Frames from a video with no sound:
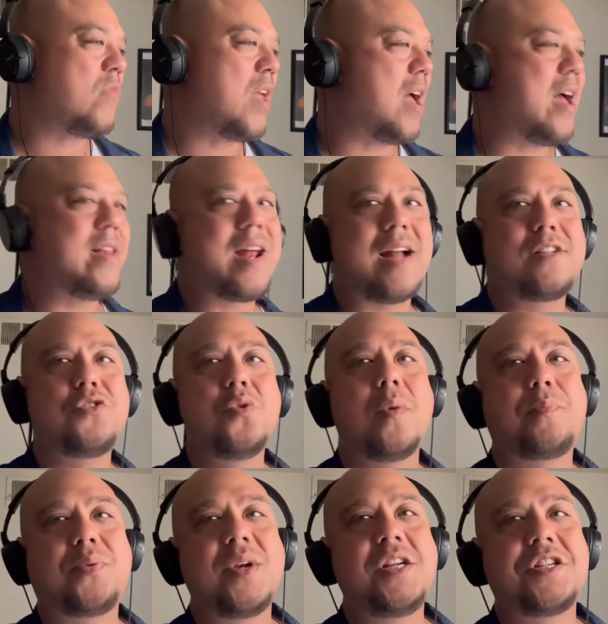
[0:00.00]
And I do
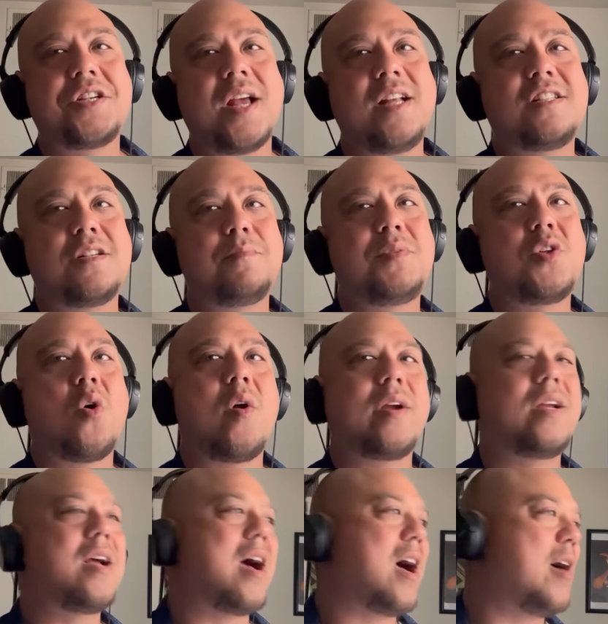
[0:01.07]
appreciate some dark
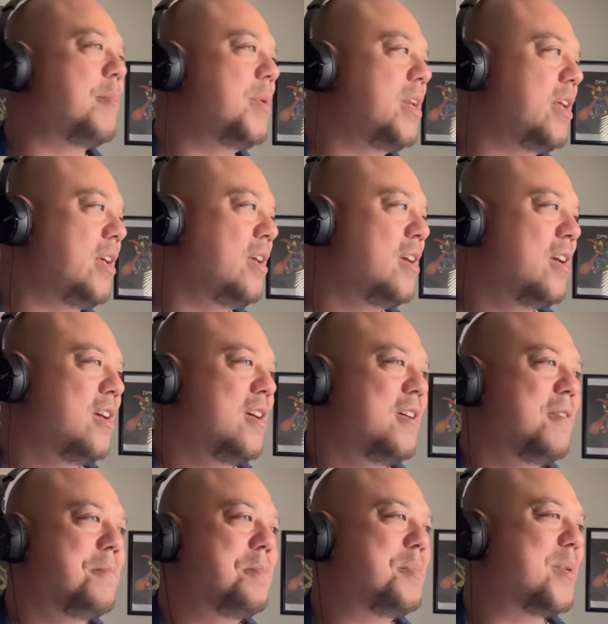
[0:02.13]
comedy.
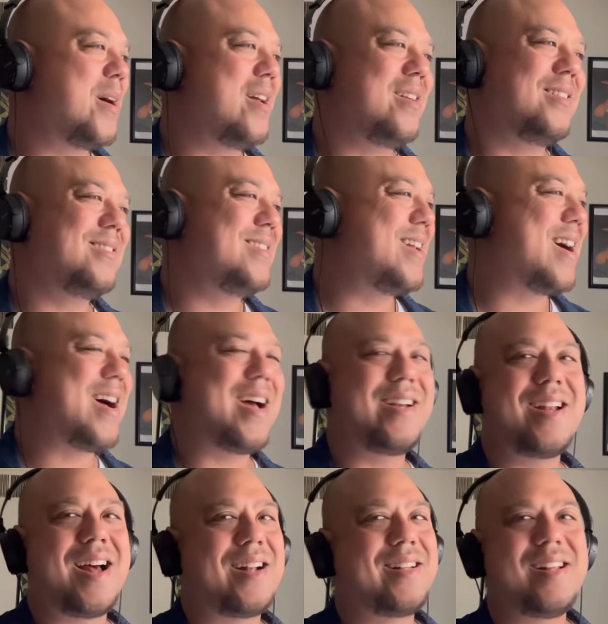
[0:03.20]
But nah,
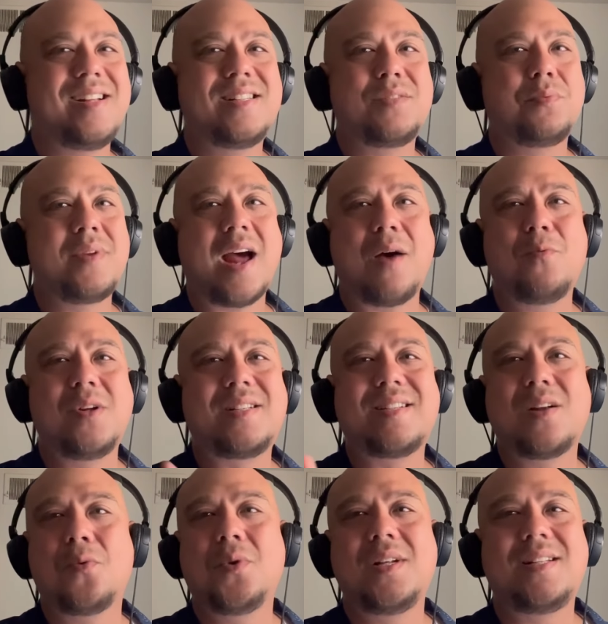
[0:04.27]
not this. Not when
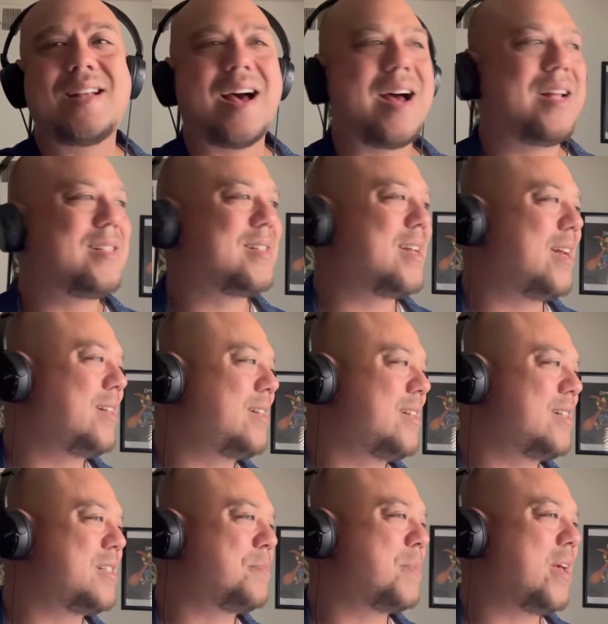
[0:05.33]
someone dies like
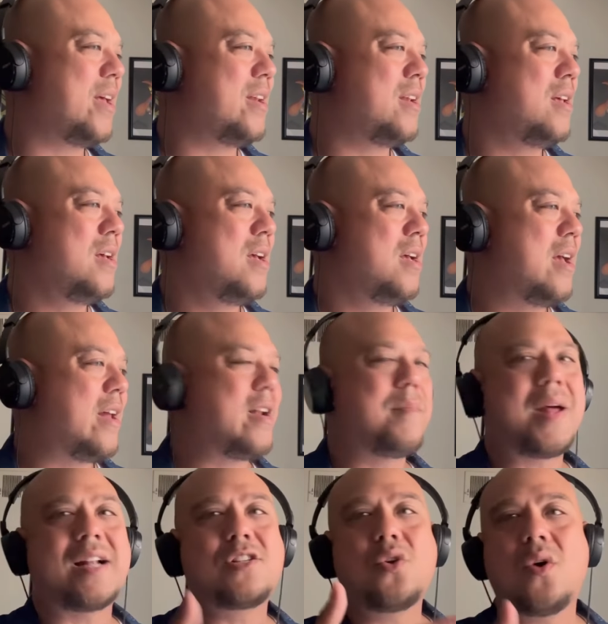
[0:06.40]
this, man. And I'm
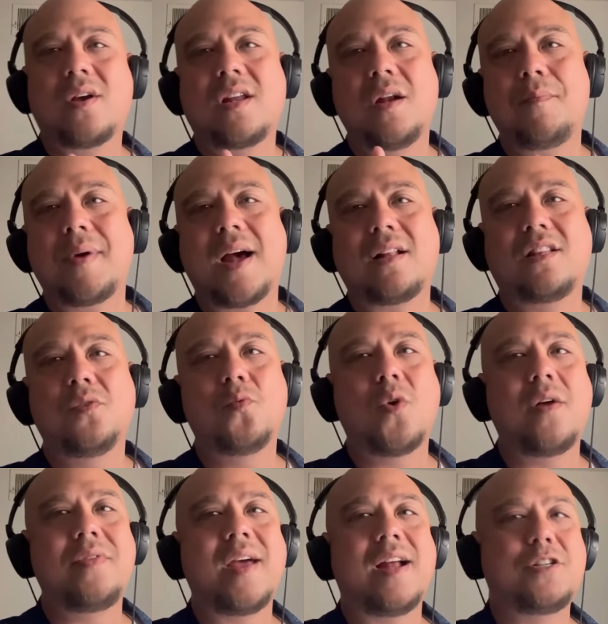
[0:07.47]
not talking about the
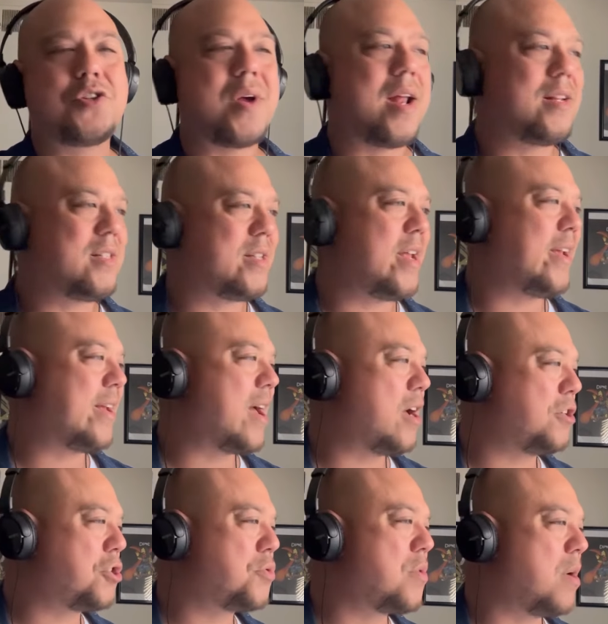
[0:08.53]
one that tried to take
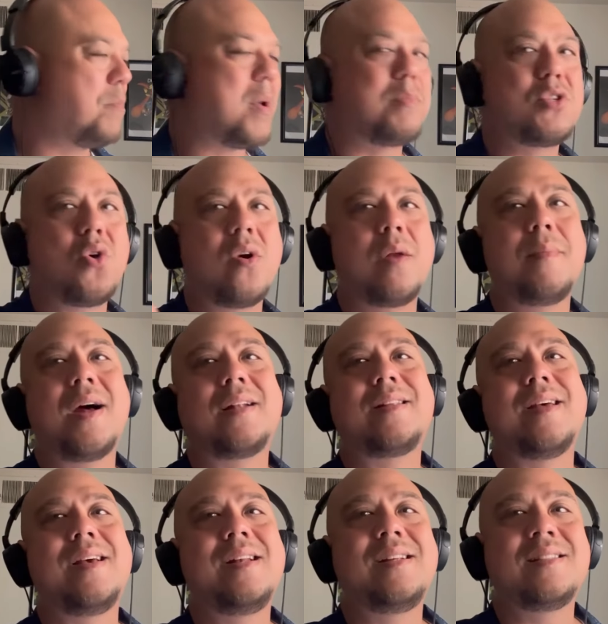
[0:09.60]
out Trump. I'm talking about
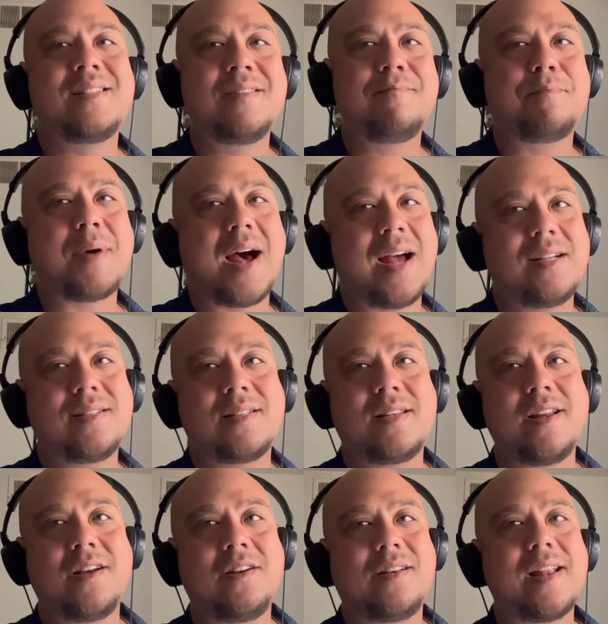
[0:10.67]
the innocent
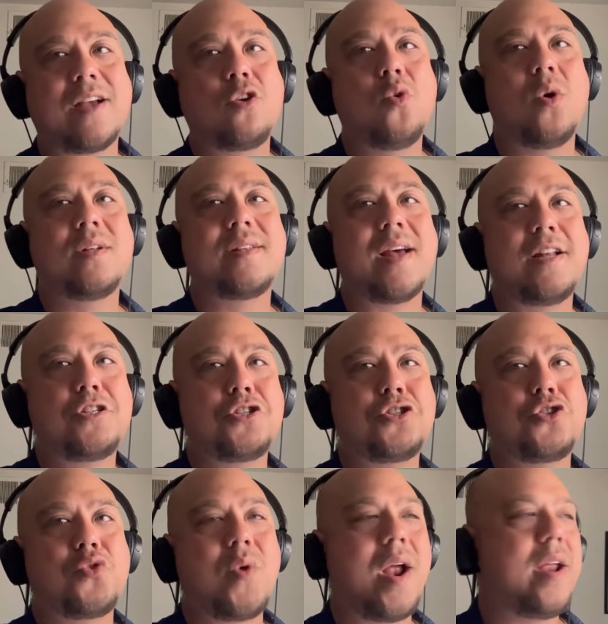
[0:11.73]
bystander that caught that
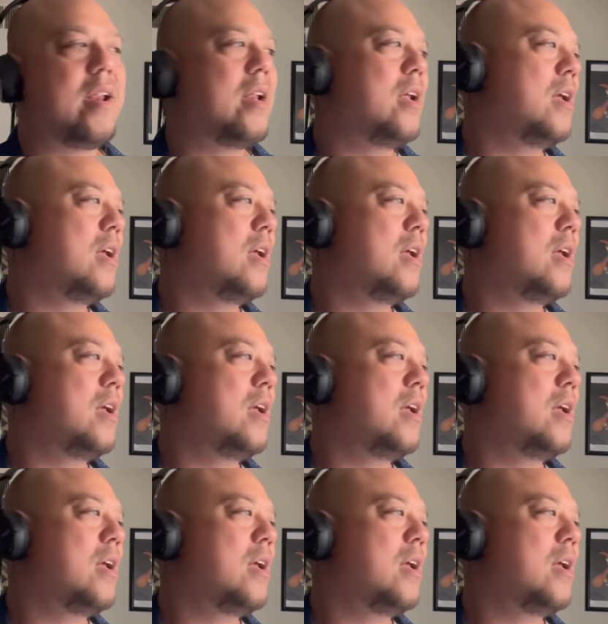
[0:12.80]
stray.